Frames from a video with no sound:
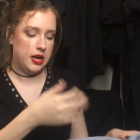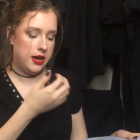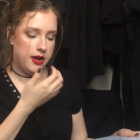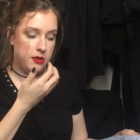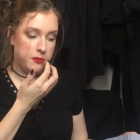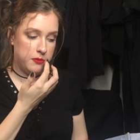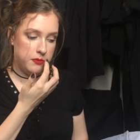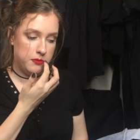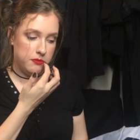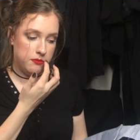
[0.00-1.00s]
Um,
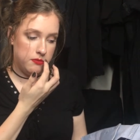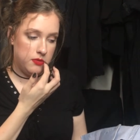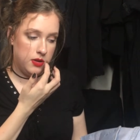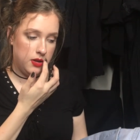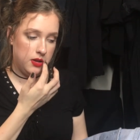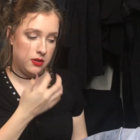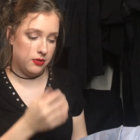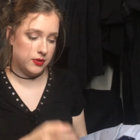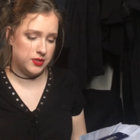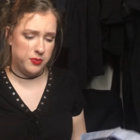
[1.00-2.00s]
and
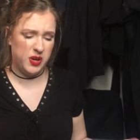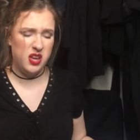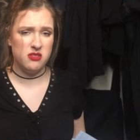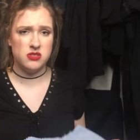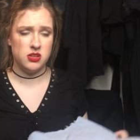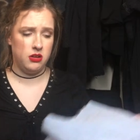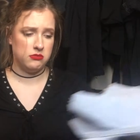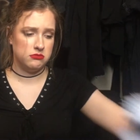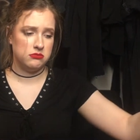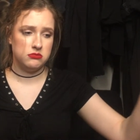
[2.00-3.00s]
they're super cute. So
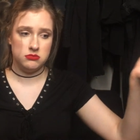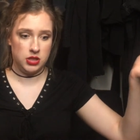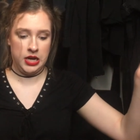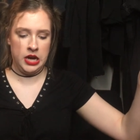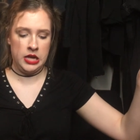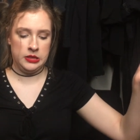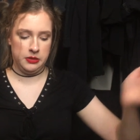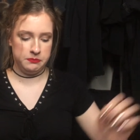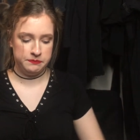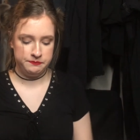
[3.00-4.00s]
I got
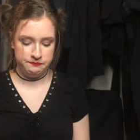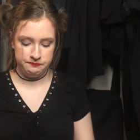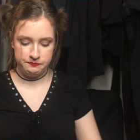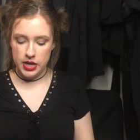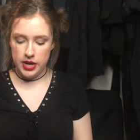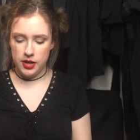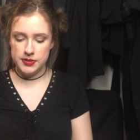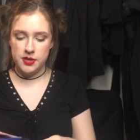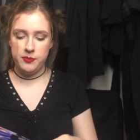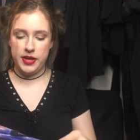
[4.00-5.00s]
them. I
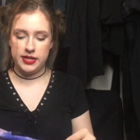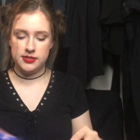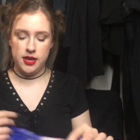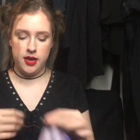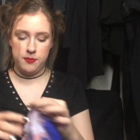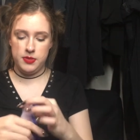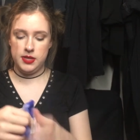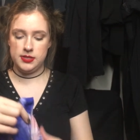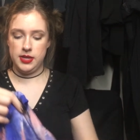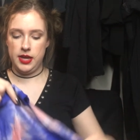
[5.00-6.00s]
also picked up
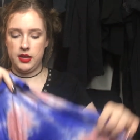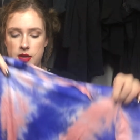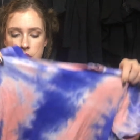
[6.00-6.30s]
this like